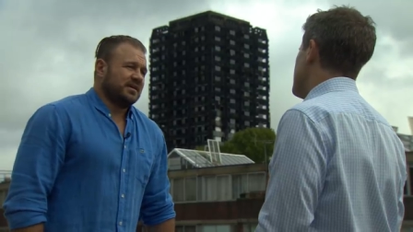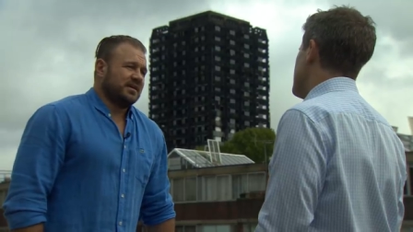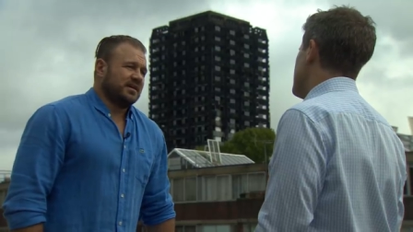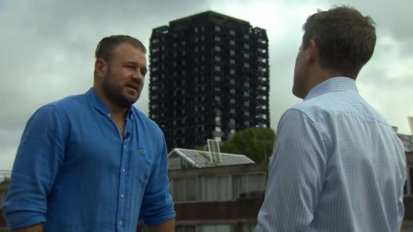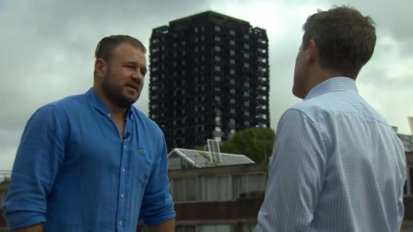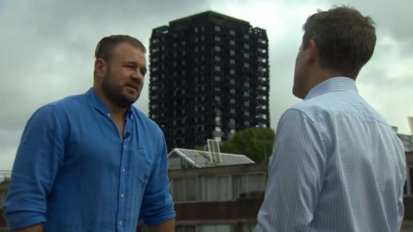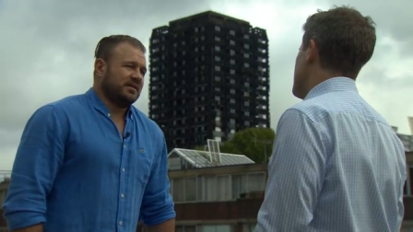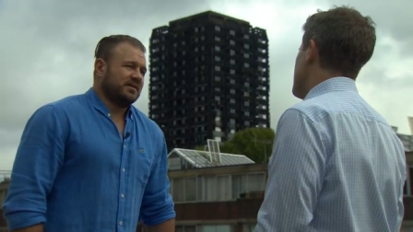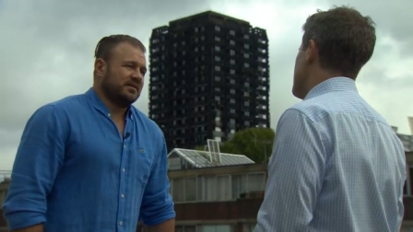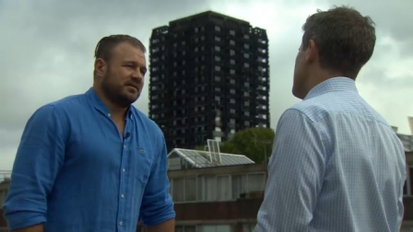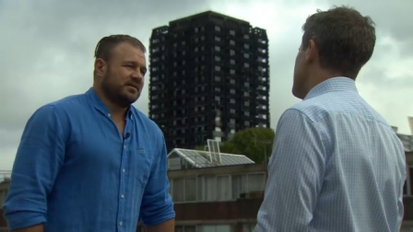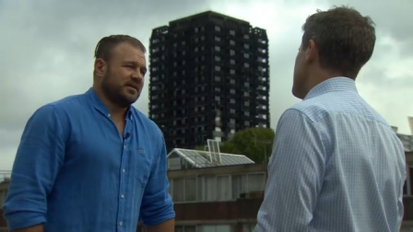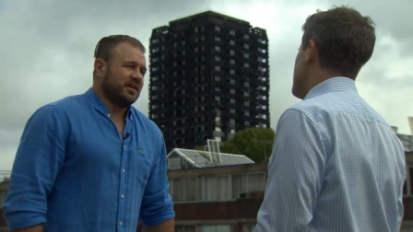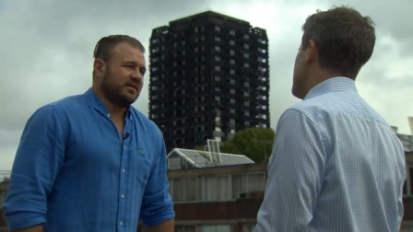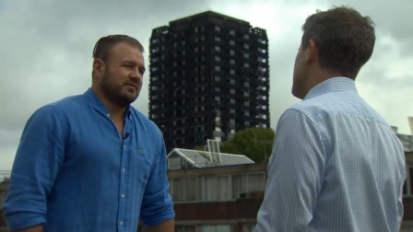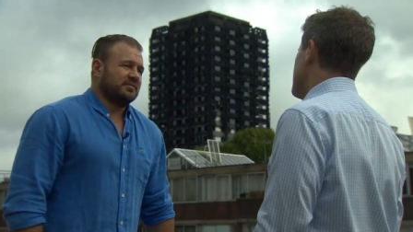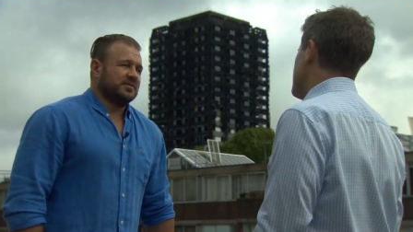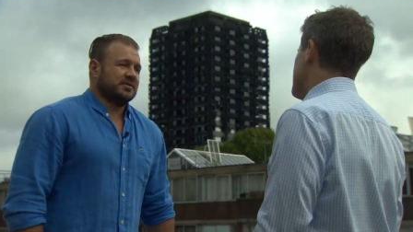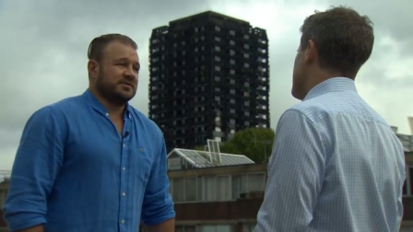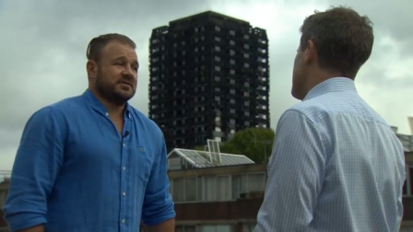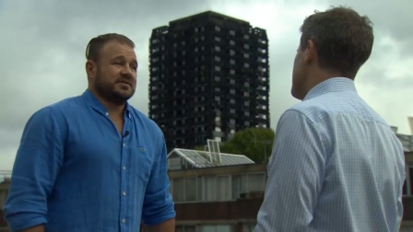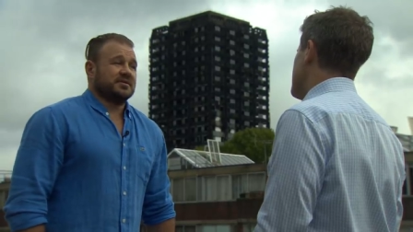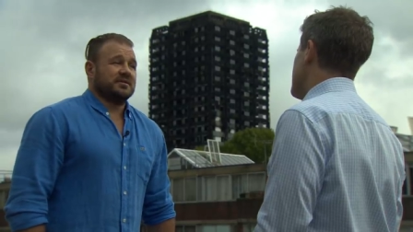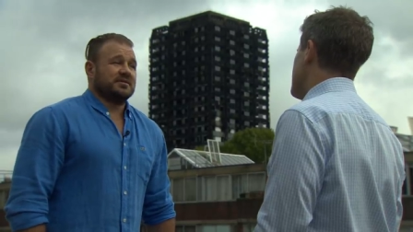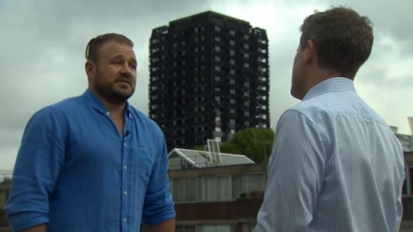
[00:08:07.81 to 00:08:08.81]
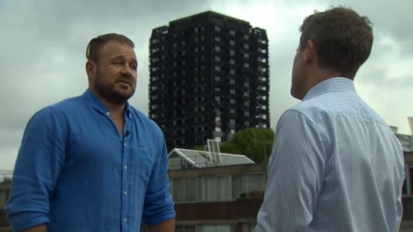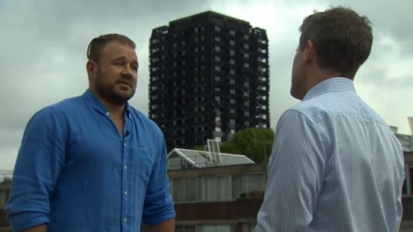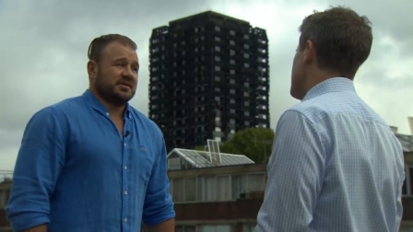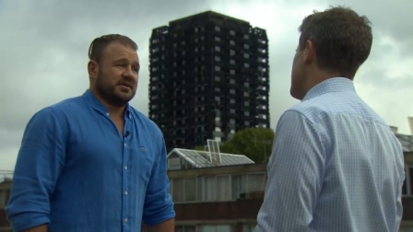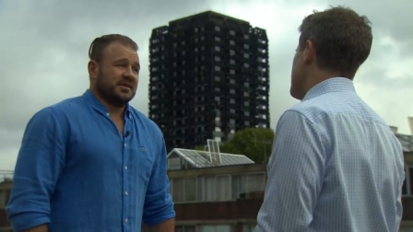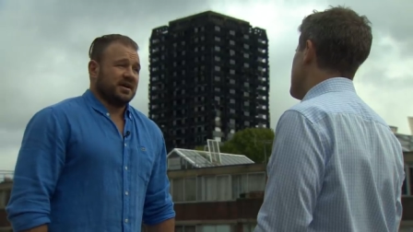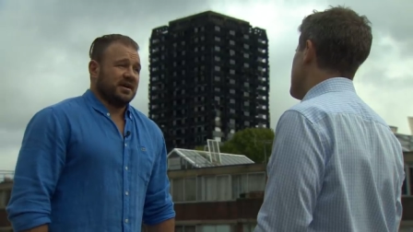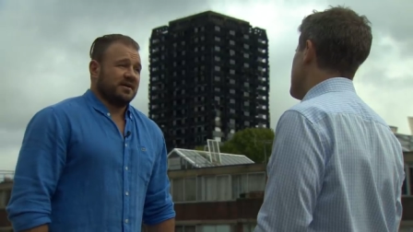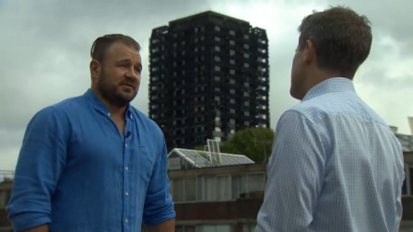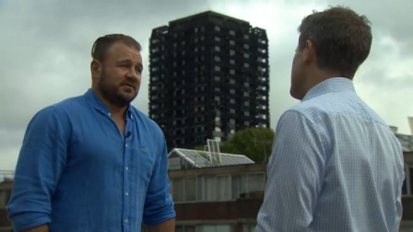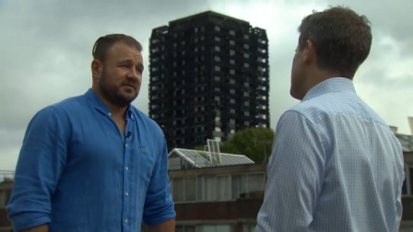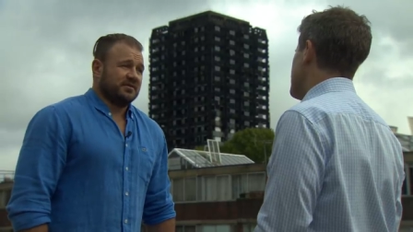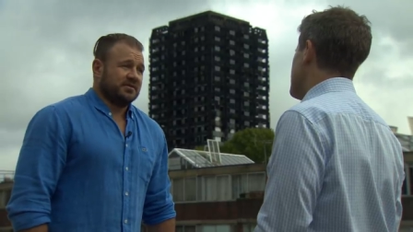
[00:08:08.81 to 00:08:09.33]
and the government's not
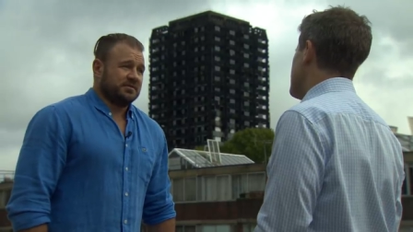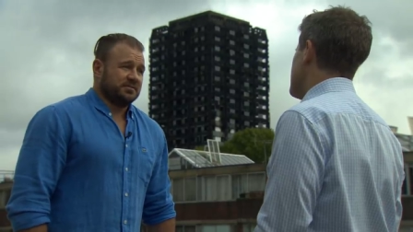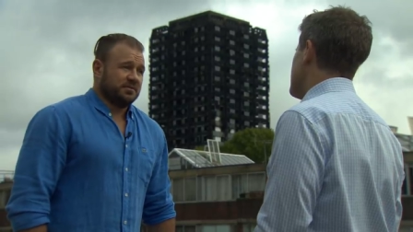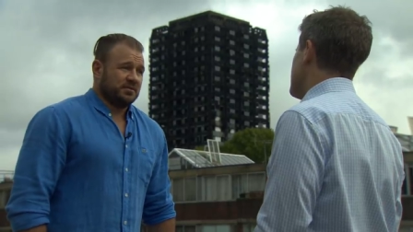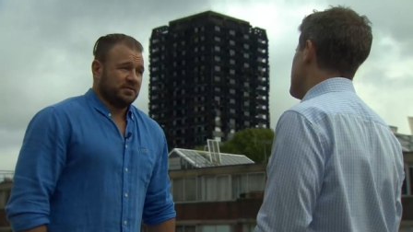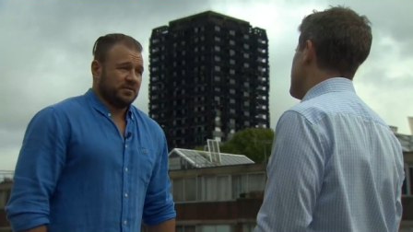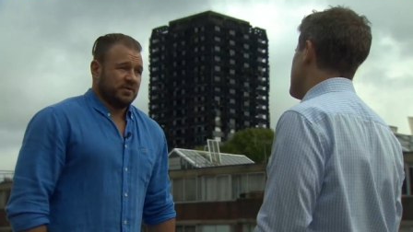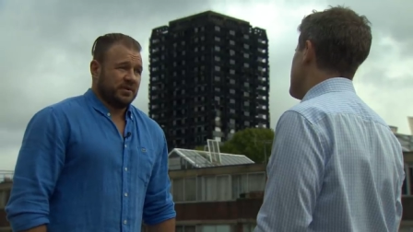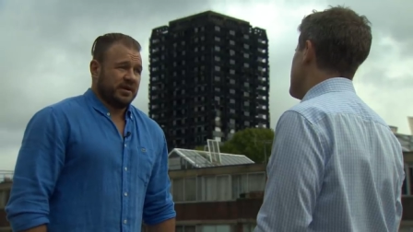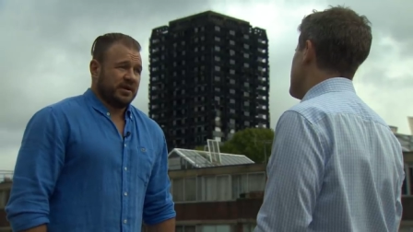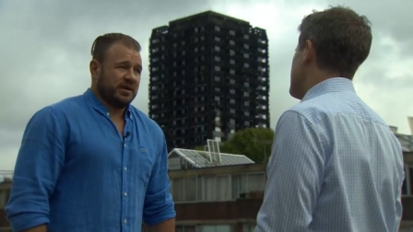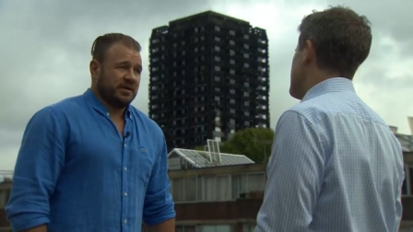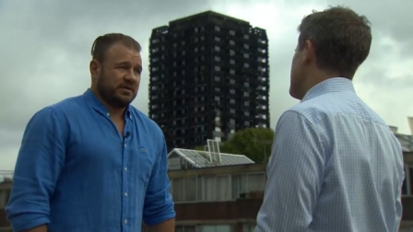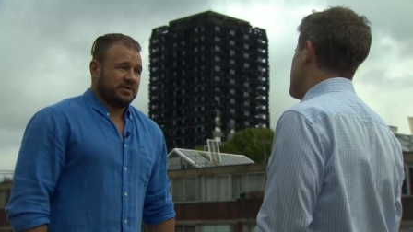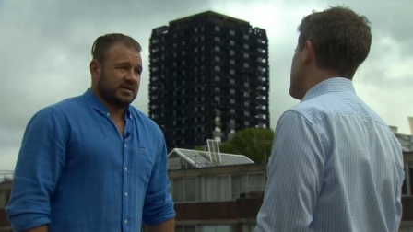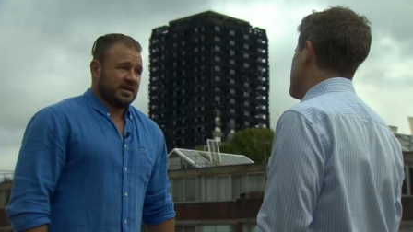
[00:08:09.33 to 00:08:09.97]
looking after us, but we're